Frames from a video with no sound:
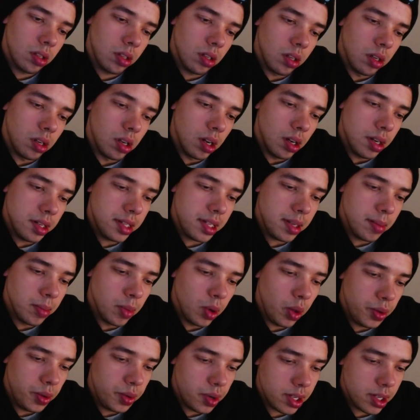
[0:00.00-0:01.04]
Honestly,
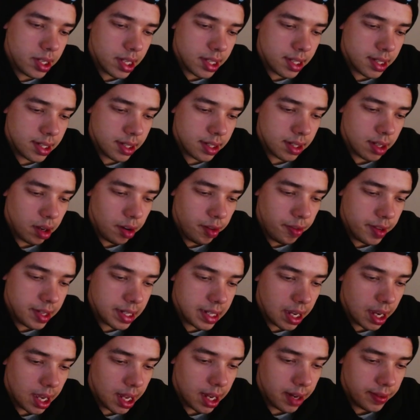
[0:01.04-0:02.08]
Moltres itself is
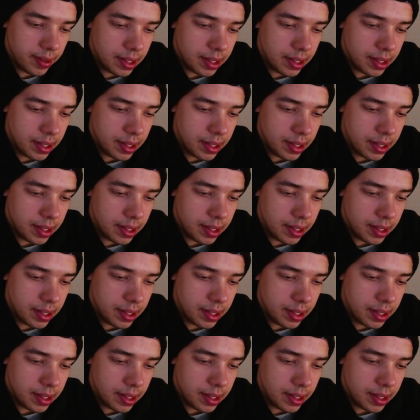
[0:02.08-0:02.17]
kind of a